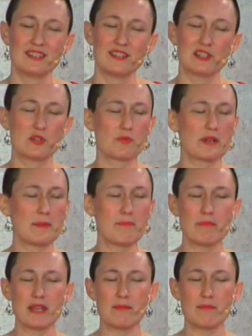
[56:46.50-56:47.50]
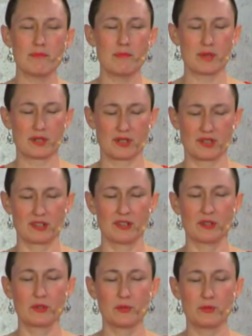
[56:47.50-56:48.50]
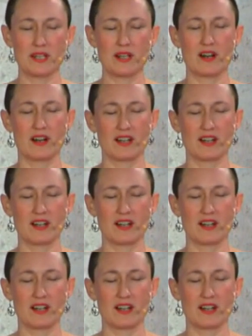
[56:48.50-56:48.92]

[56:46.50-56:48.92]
to remember who we are.